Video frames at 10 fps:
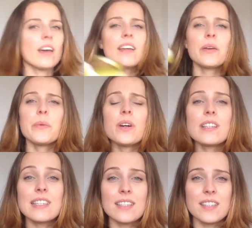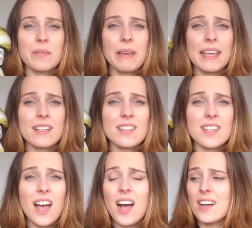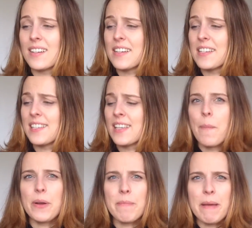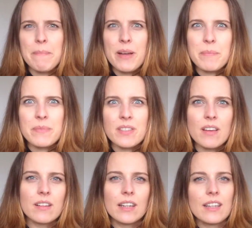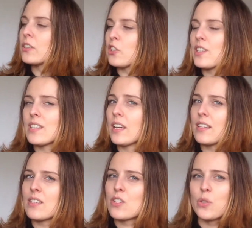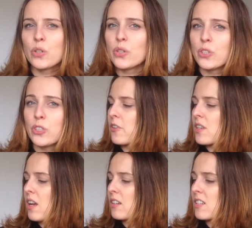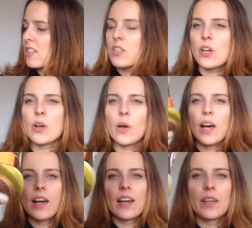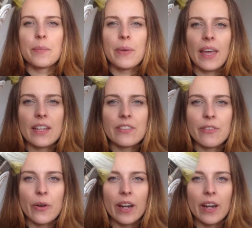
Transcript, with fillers: And I wanted to make socks. But my mom saw it, she said it's too good for socks. So I paid for